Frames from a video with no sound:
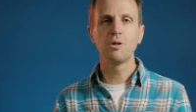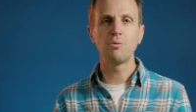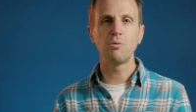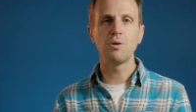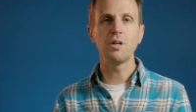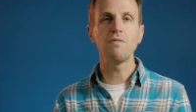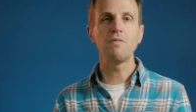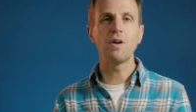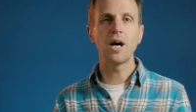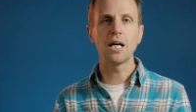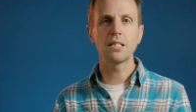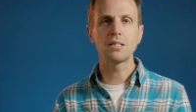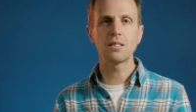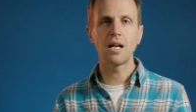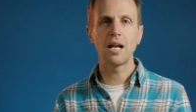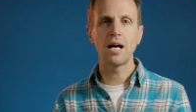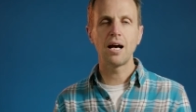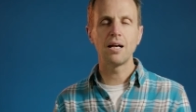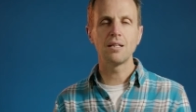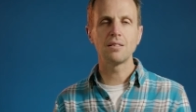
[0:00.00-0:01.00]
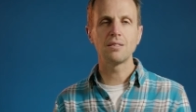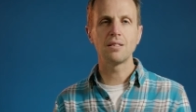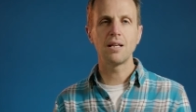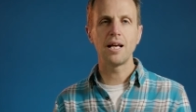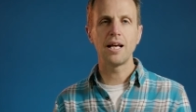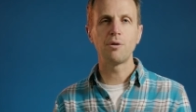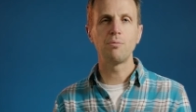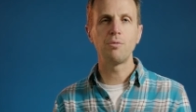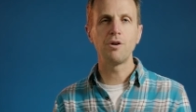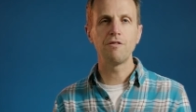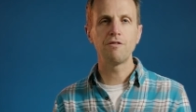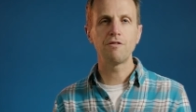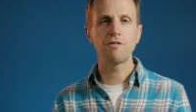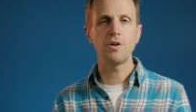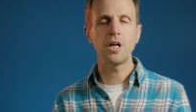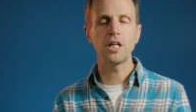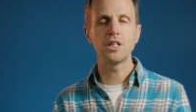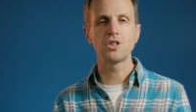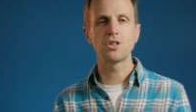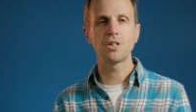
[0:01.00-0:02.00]
revitalize, and
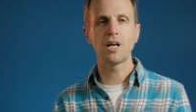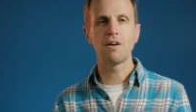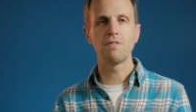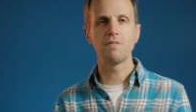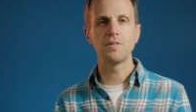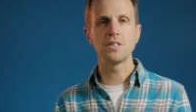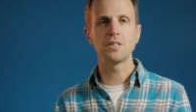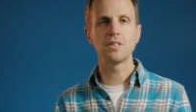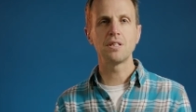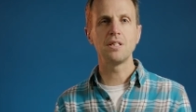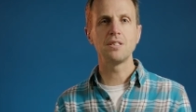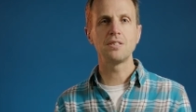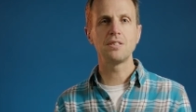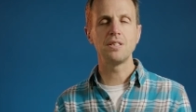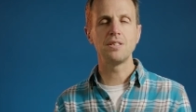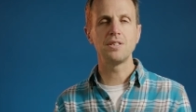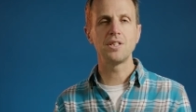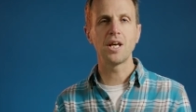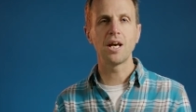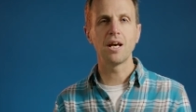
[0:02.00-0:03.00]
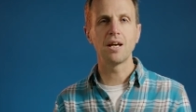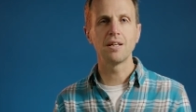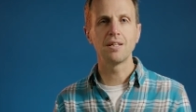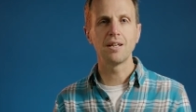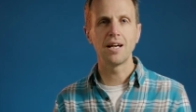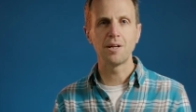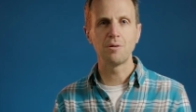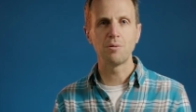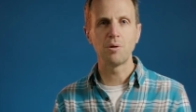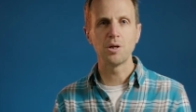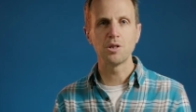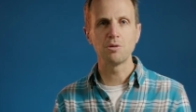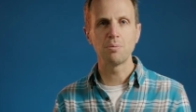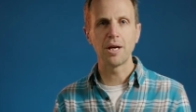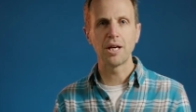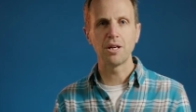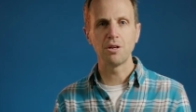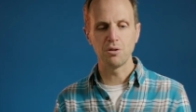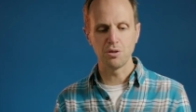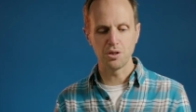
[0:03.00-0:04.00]
refresh our facilities here at
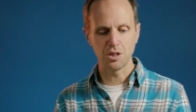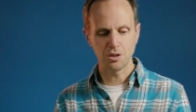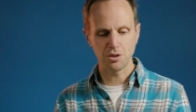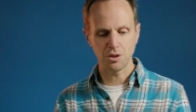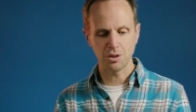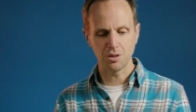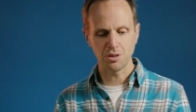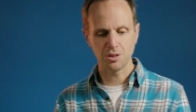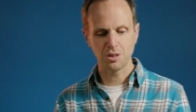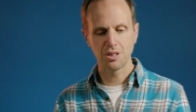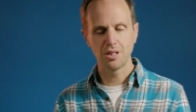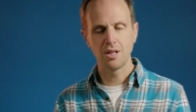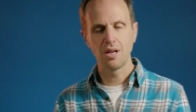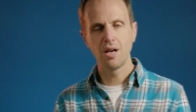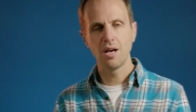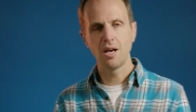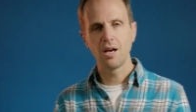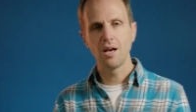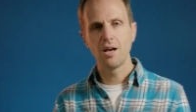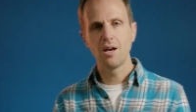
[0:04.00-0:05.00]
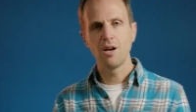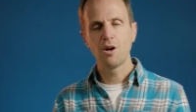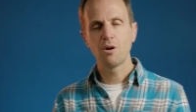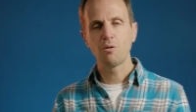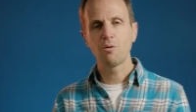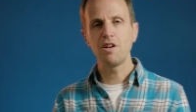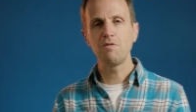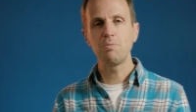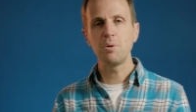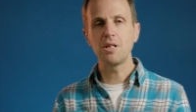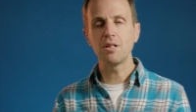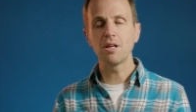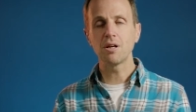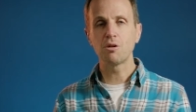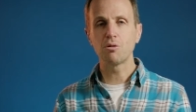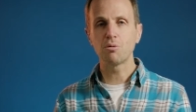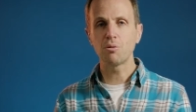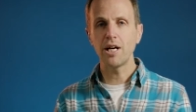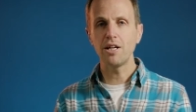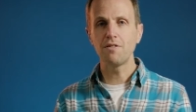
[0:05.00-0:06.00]
Rosebank Union Church. We've been the
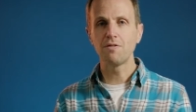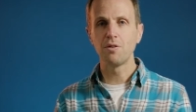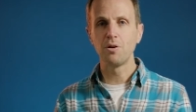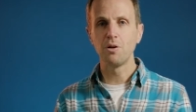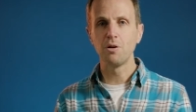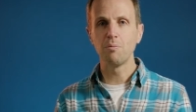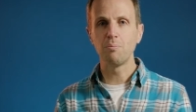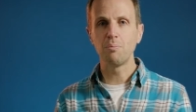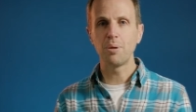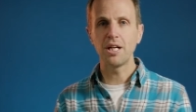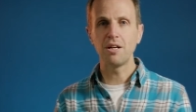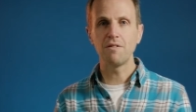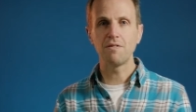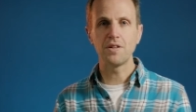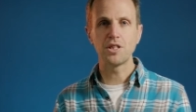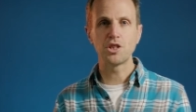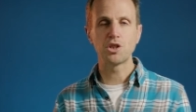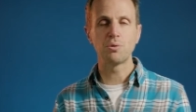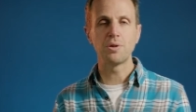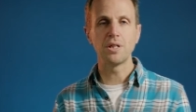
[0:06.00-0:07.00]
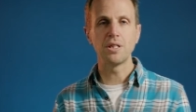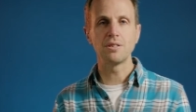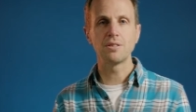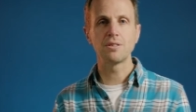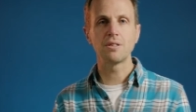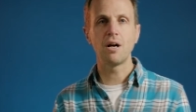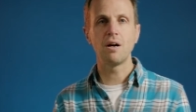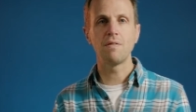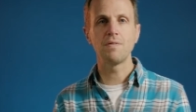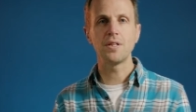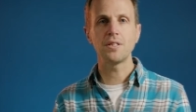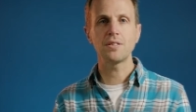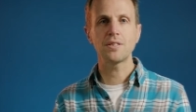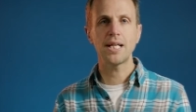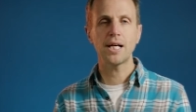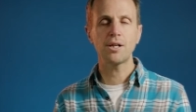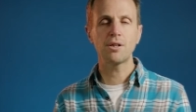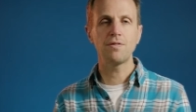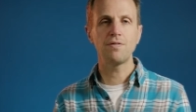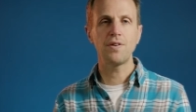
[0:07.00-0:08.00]
grateful beneficiaries of the
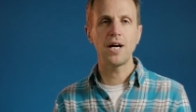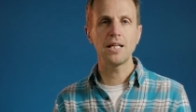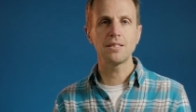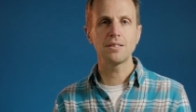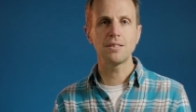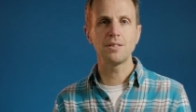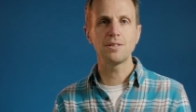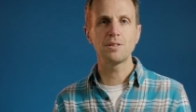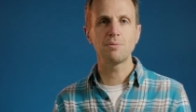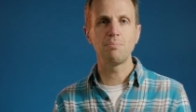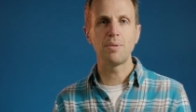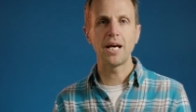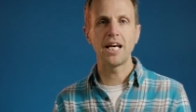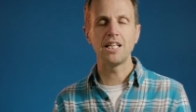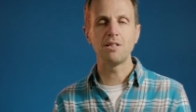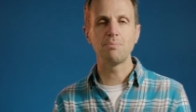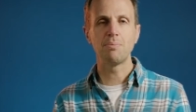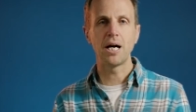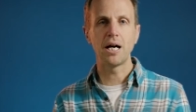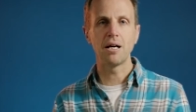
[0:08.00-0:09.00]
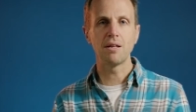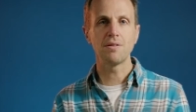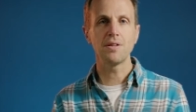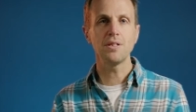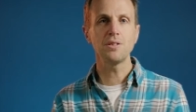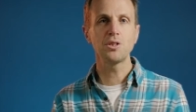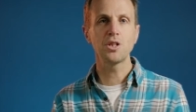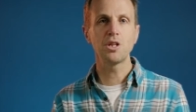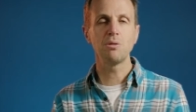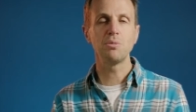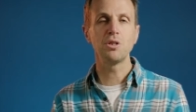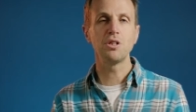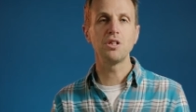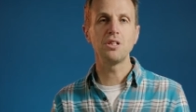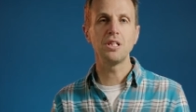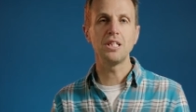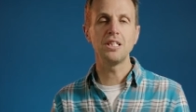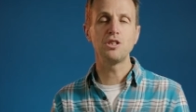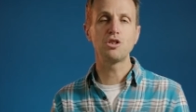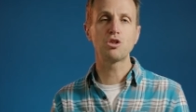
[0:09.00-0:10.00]
sacrifices made by this
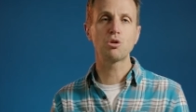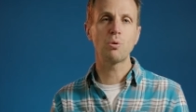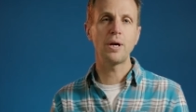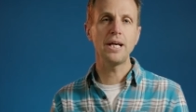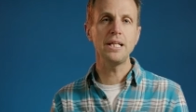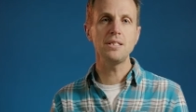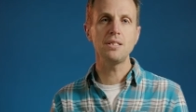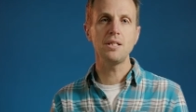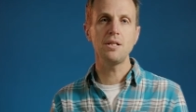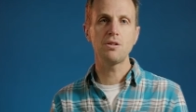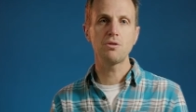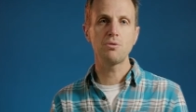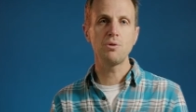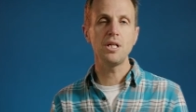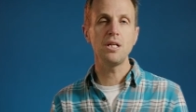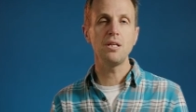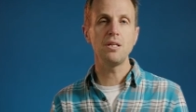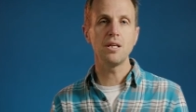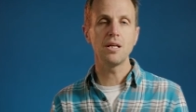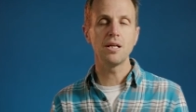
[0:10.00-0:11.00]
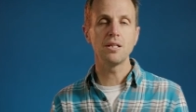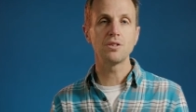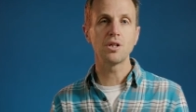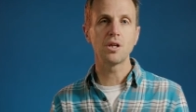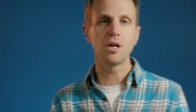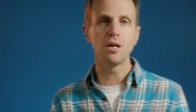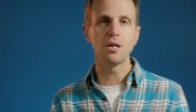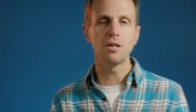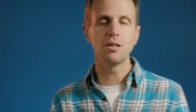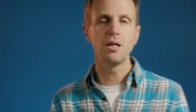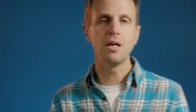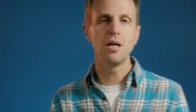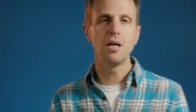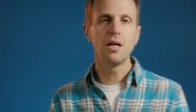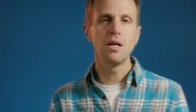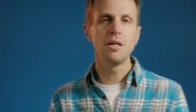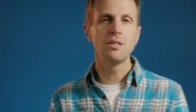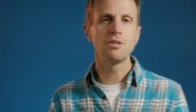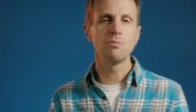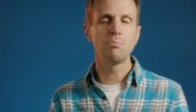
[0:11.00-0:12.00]
community 23 years ago
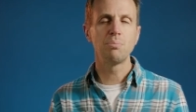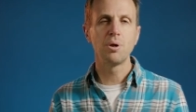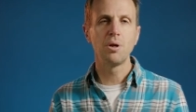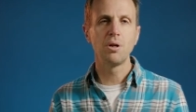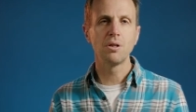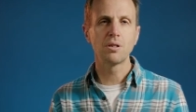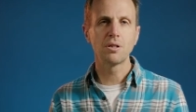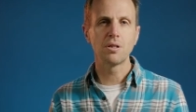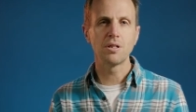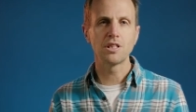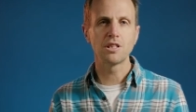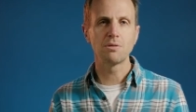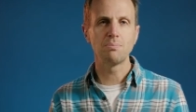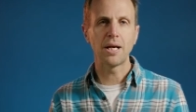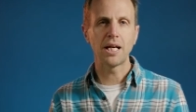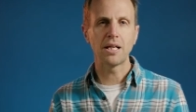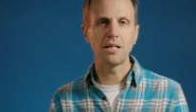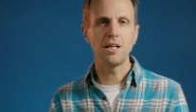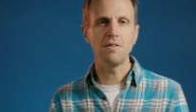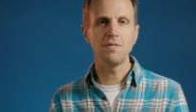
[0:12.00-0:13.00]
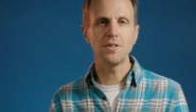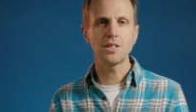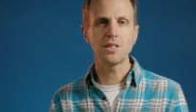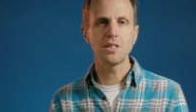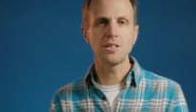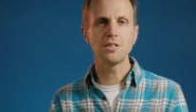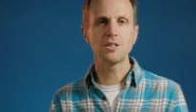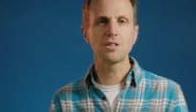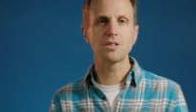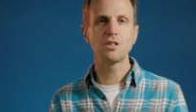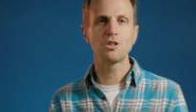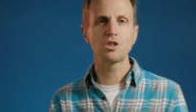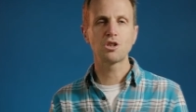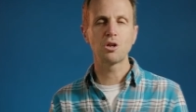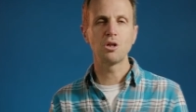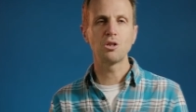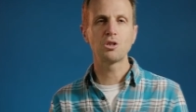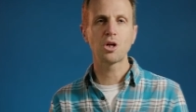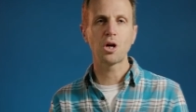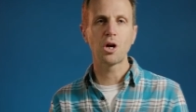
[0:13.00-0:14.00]
to build this magnificent
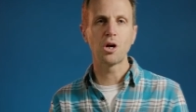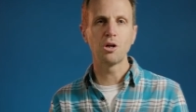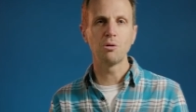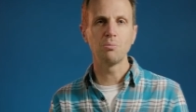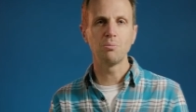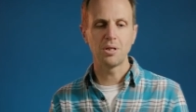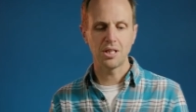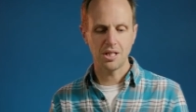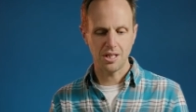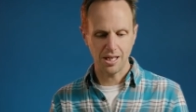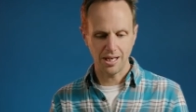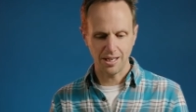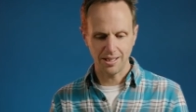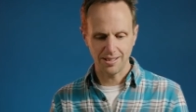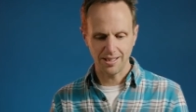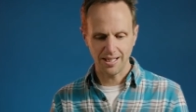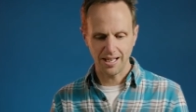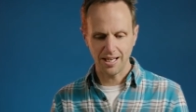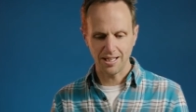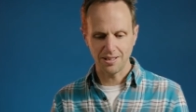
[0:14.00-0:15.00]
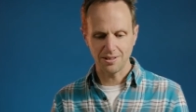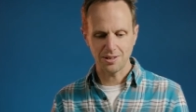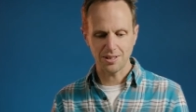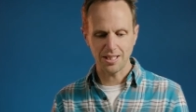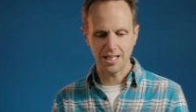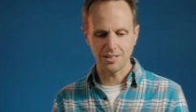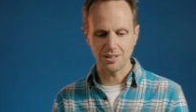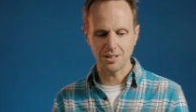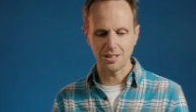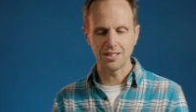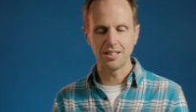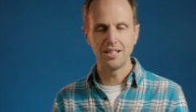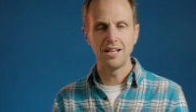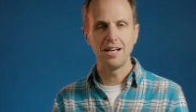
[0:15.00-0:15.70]
church home here in Sandton.